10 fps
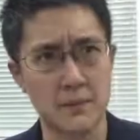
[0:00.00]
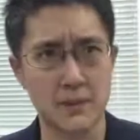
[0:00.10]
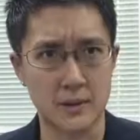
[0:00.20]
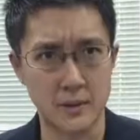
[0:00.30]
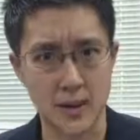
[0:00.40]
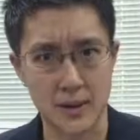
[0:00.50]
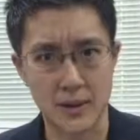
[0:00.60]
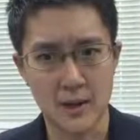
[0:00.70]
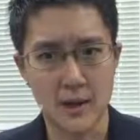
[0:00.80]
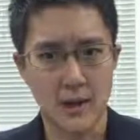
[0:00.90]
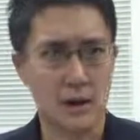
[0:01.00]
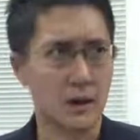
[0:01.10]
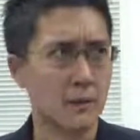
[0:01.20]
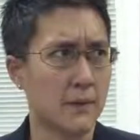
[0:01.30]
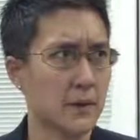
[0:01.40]
really good at,
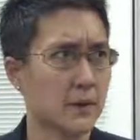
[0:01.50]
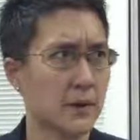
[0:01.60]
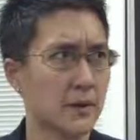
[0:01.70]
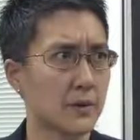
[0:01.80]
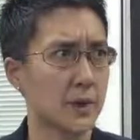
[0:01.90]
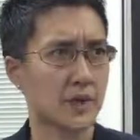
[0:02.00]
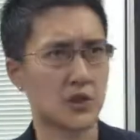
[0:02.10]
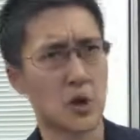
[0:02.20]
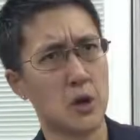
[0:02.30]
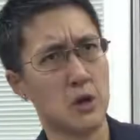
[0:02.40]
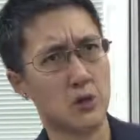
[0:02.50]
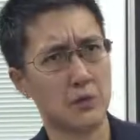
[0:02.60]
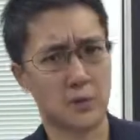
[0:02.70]
very, very good at sales.